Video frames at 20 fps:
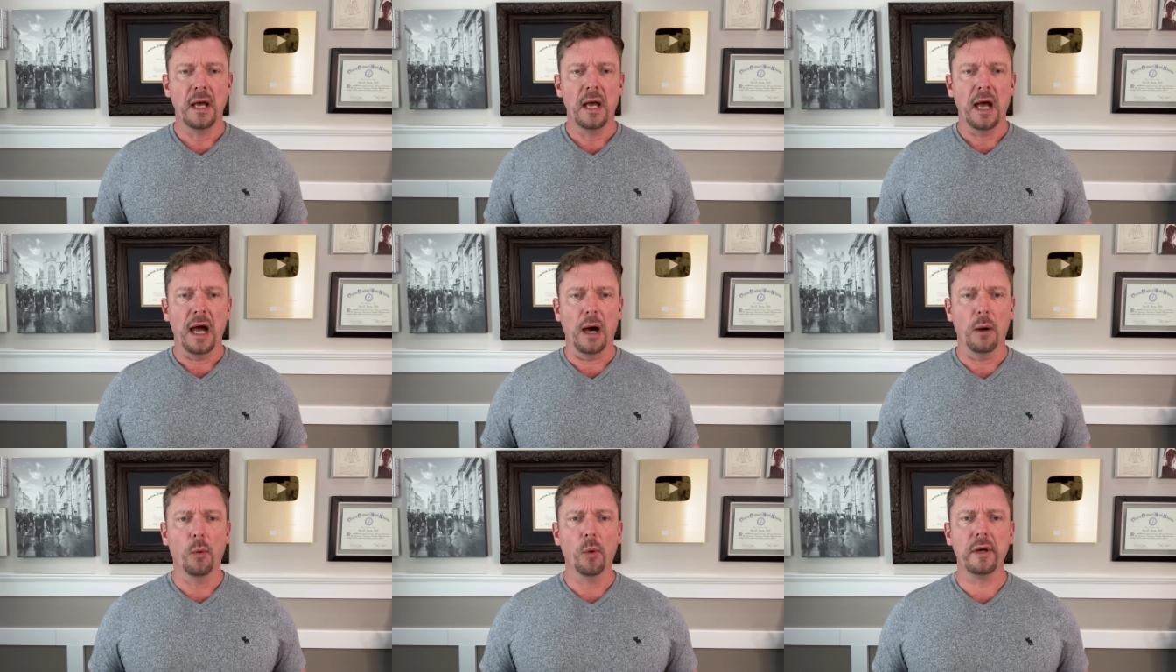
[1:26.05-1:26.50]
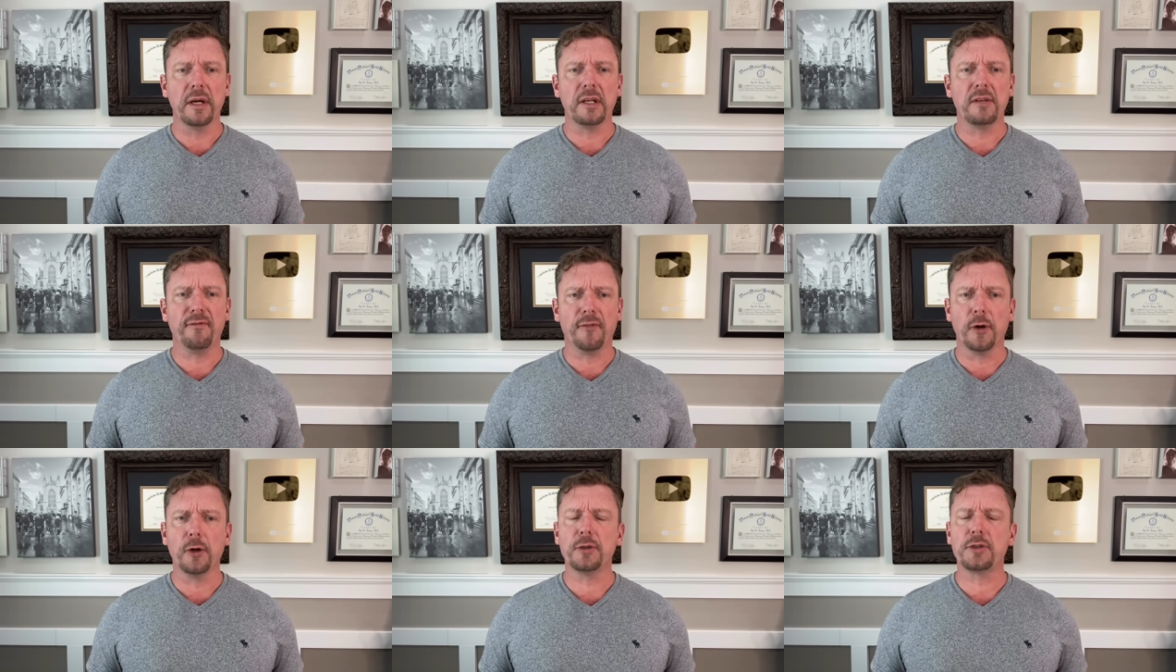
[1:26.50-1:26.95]
I want to
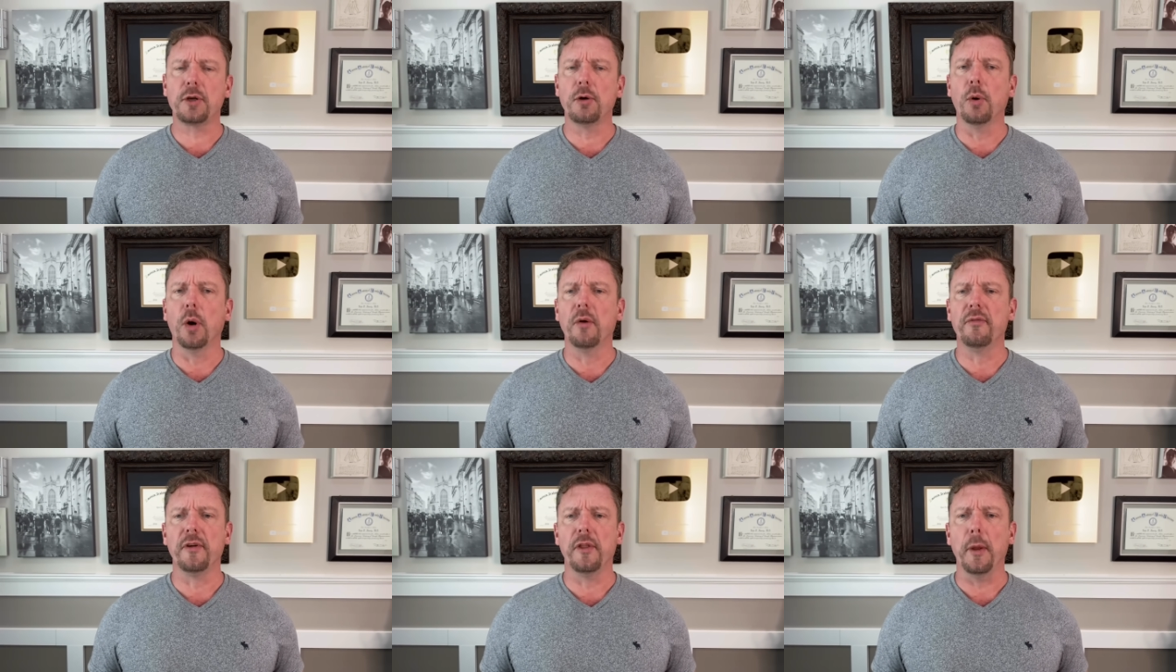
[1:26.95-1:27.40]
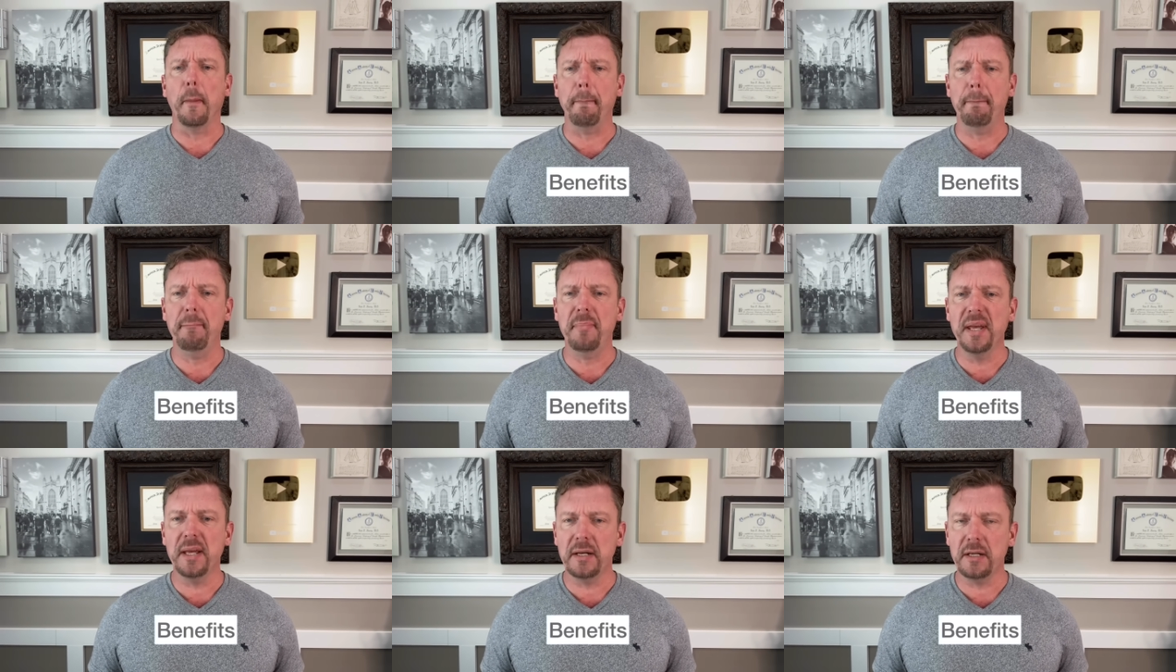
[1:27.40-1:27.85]
first go over the
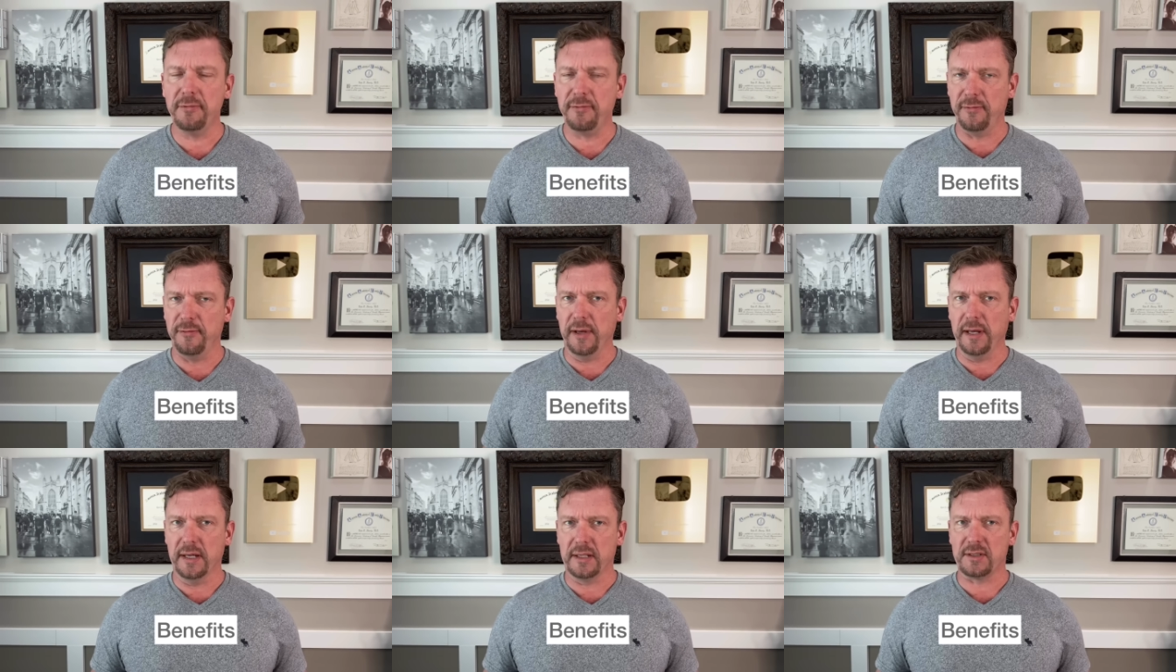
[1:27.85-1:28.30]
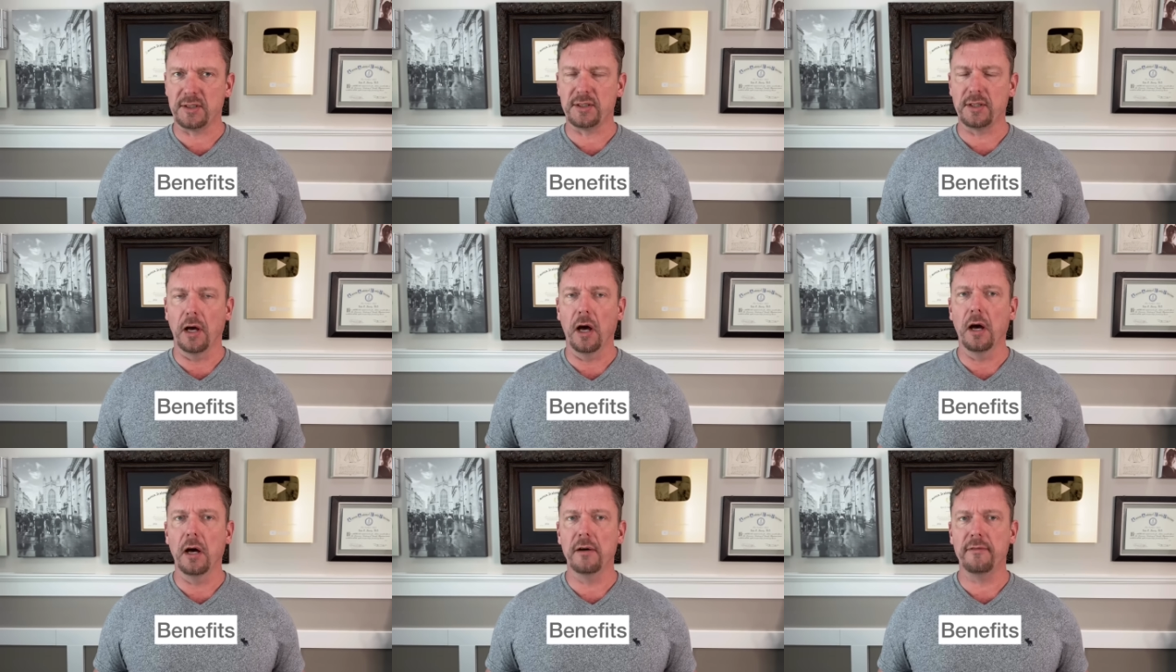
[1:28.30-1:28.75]
benefits
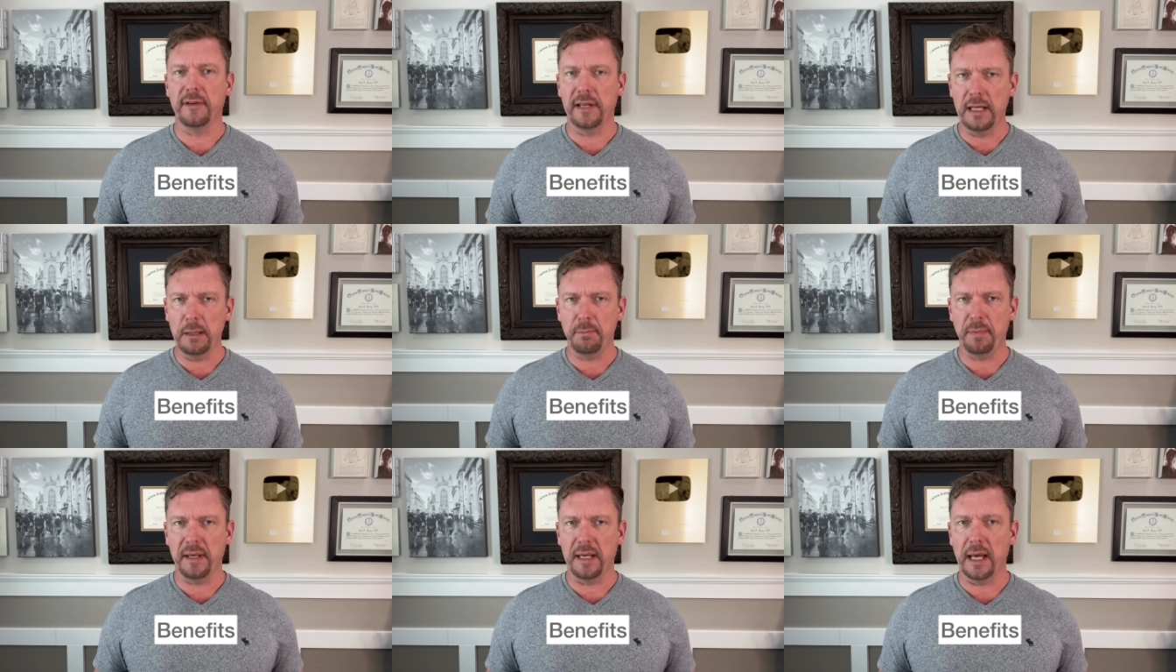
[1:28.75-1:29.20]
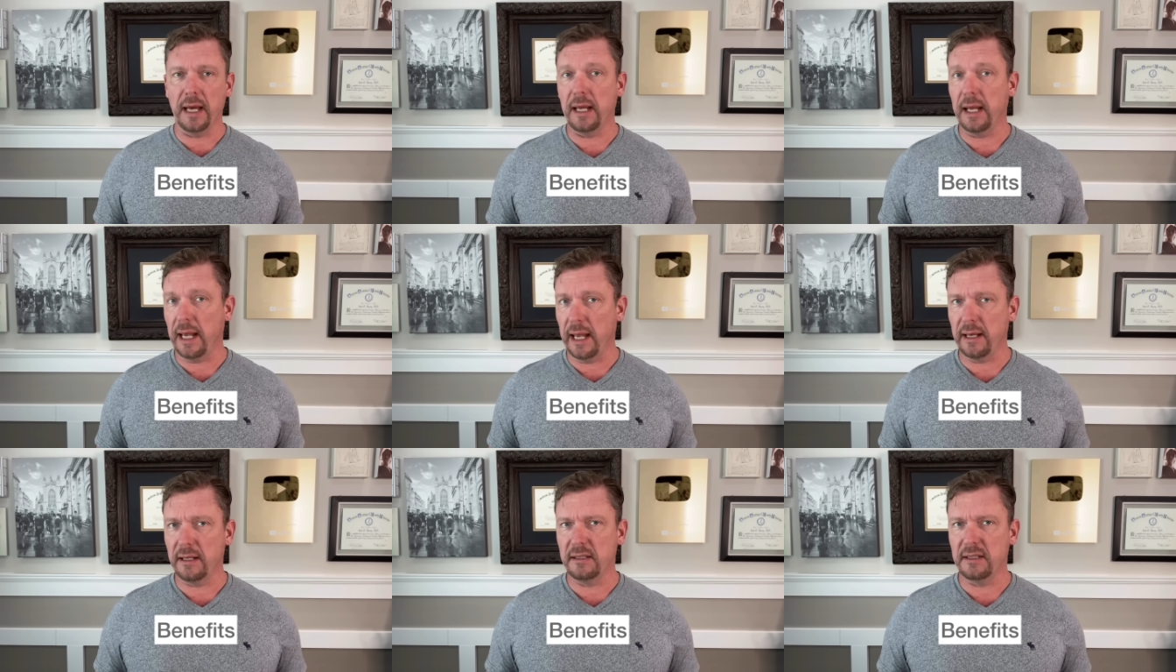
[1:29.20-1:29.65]
of EPA
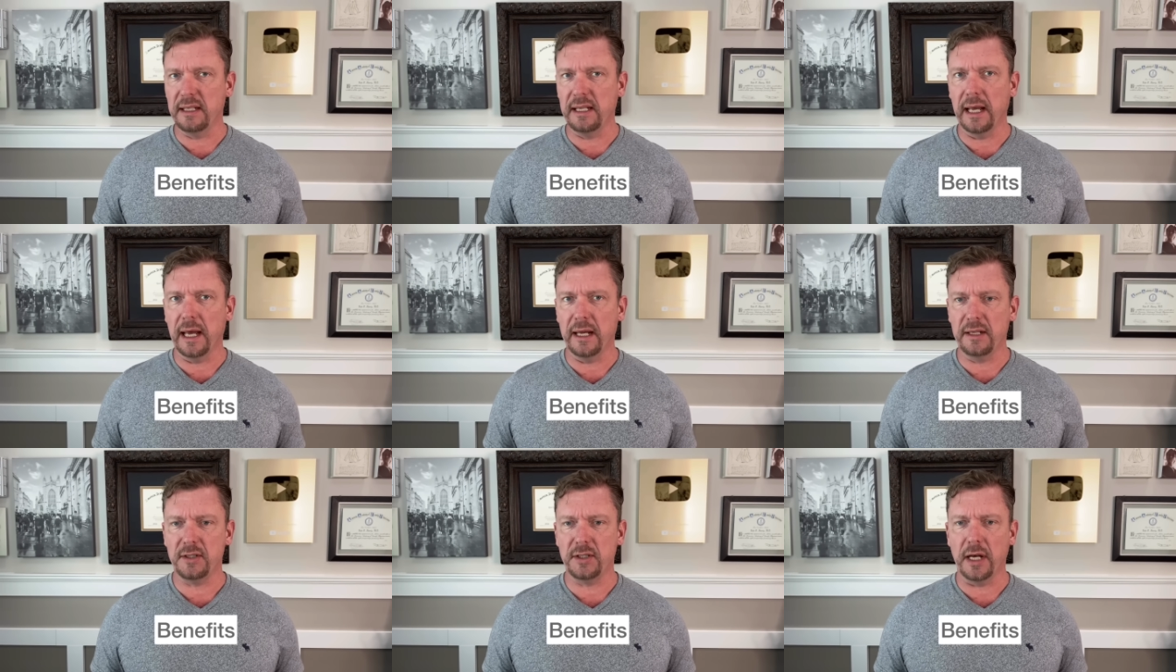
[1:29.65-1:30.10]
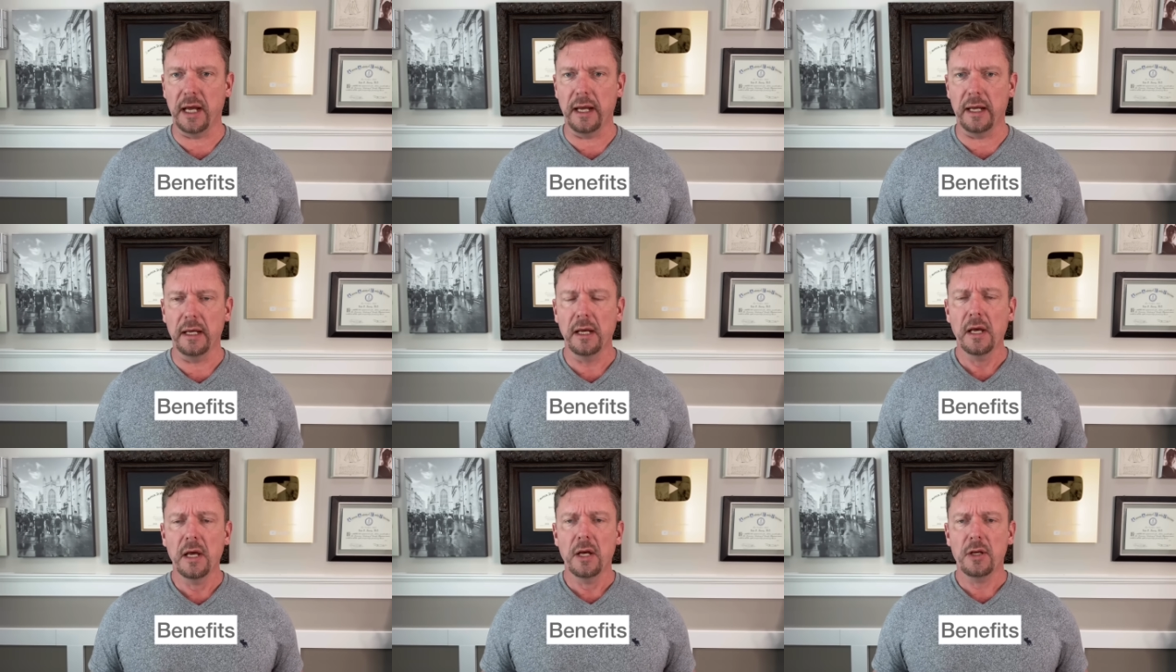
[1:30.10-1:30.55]
and DHA.